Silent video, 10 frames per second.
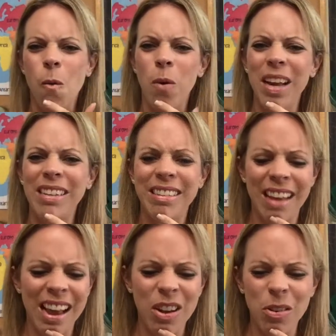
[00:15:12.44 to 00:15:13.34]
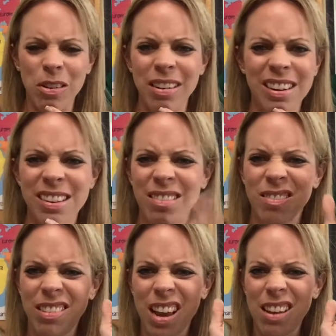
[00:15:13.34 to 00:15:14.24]
What sound
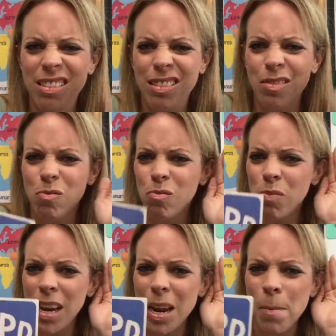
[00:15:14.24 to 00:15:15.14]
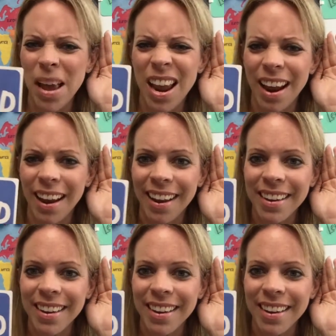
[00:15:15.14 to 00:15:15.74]
does he make?